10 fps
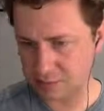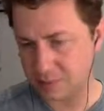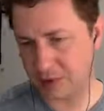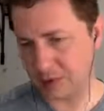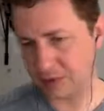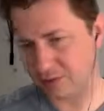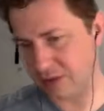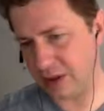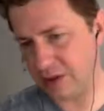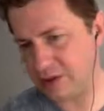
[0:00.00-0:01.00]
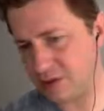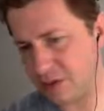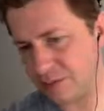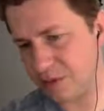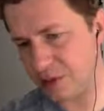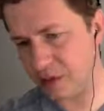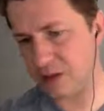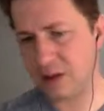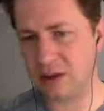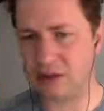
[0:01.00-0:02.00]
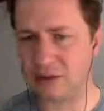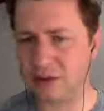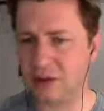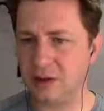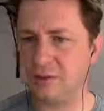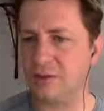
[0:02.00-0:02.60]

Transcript: pocket 3/8 sharpen, and hit calculate.